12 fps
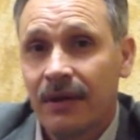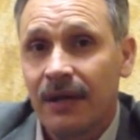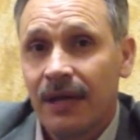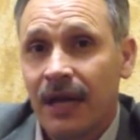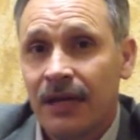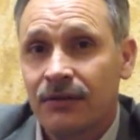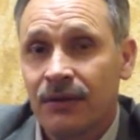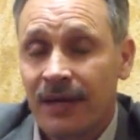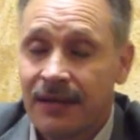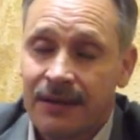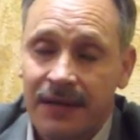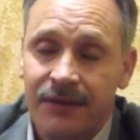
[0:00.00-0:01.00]
Mm-hmm. And so
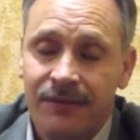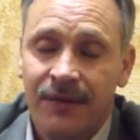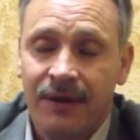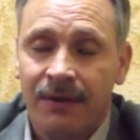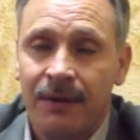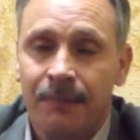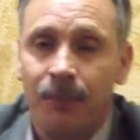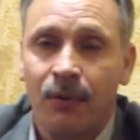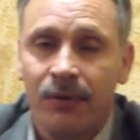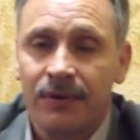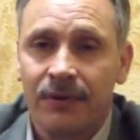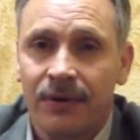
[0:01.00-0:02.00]
that's very
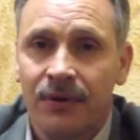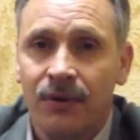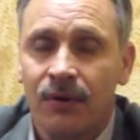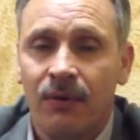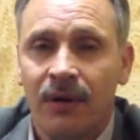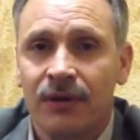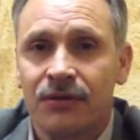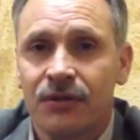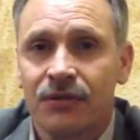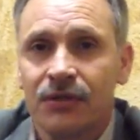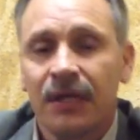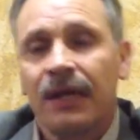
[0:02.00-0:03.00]
important. You don't want to
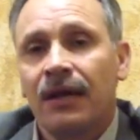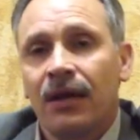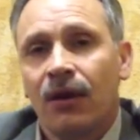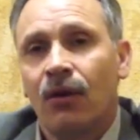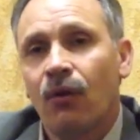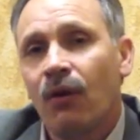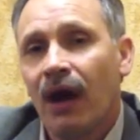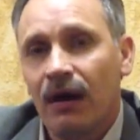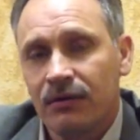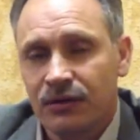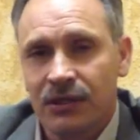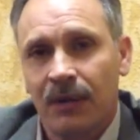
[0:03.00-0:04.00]
just go
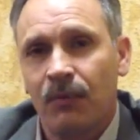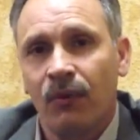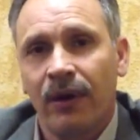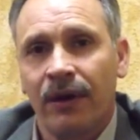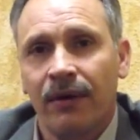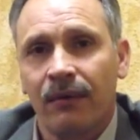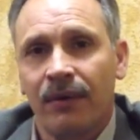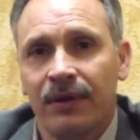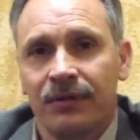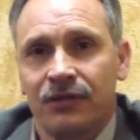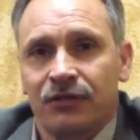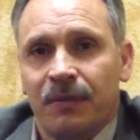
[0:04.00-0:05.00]
out somewhere
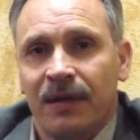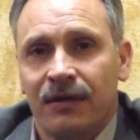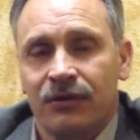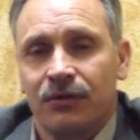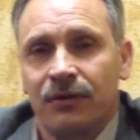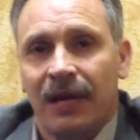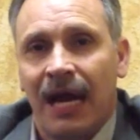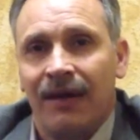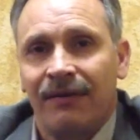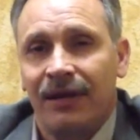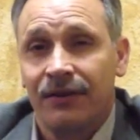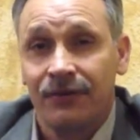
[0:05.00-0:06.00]
just because you
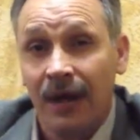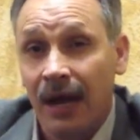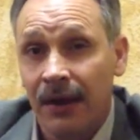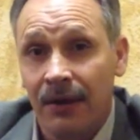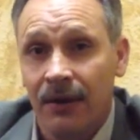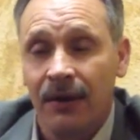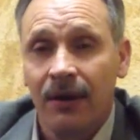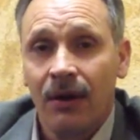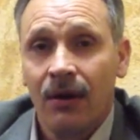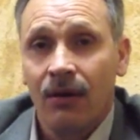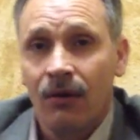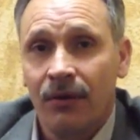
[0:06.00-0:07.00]
have a desire
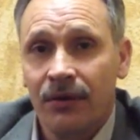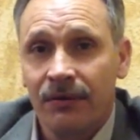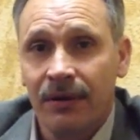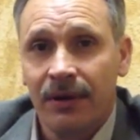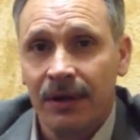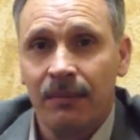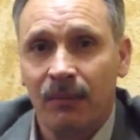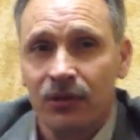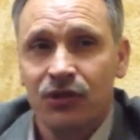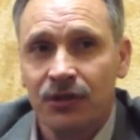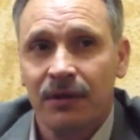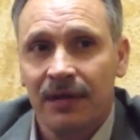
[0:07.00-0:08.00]
or you're
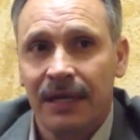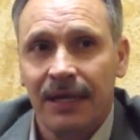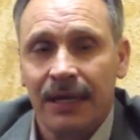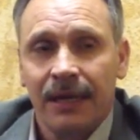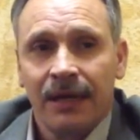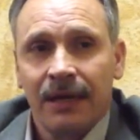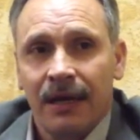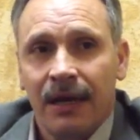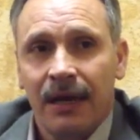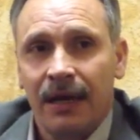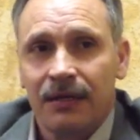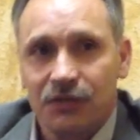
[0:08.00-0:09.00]
emotionally
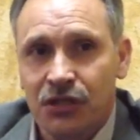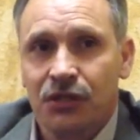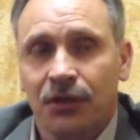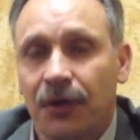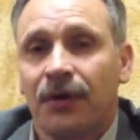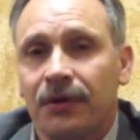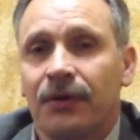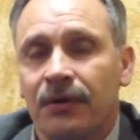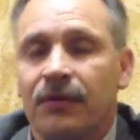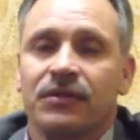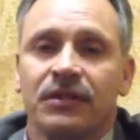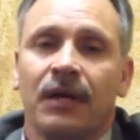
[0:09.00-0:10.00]
stirred to
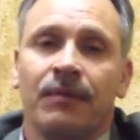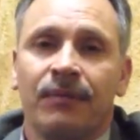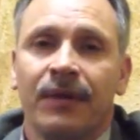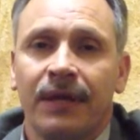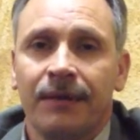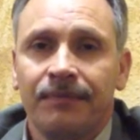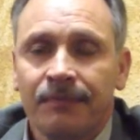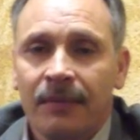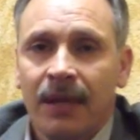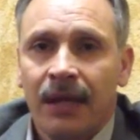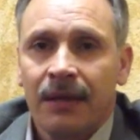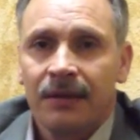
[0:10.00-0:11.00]
do something.
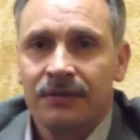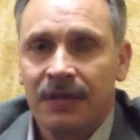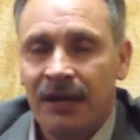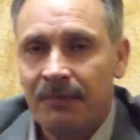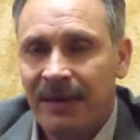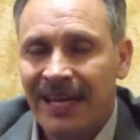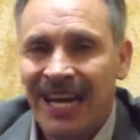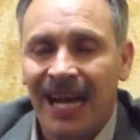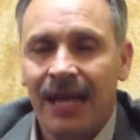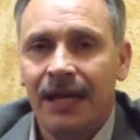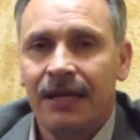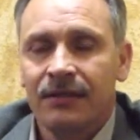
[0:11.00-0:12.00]
Right. There's got to be
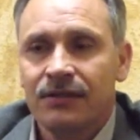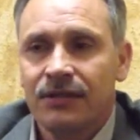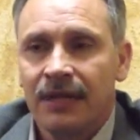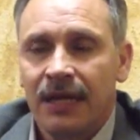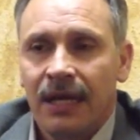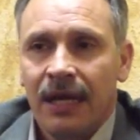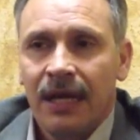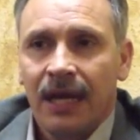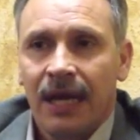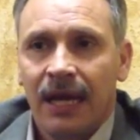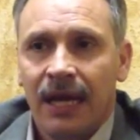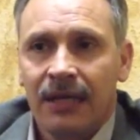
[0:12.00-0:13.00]
guidance,
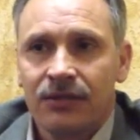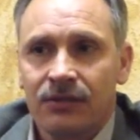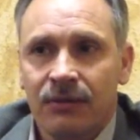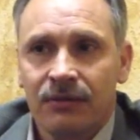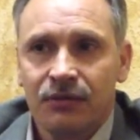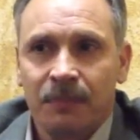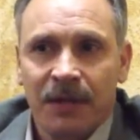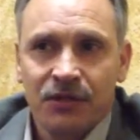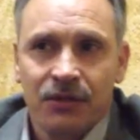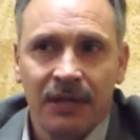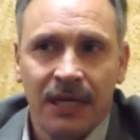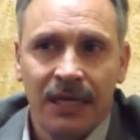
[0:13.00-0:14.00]
and so
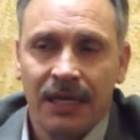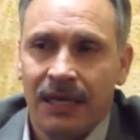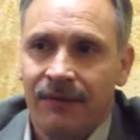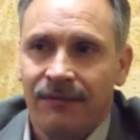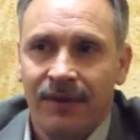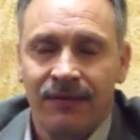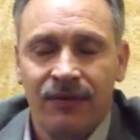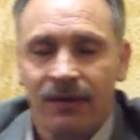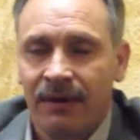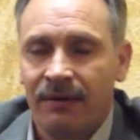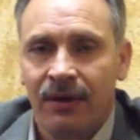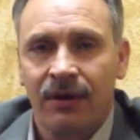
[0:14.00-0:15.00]
especially if you're
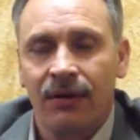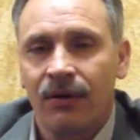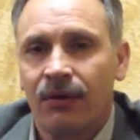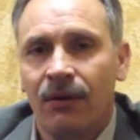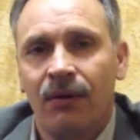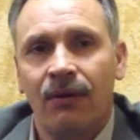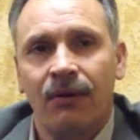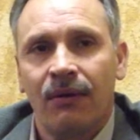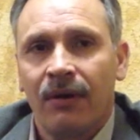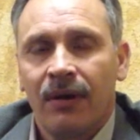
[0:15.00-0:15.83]
ever going to go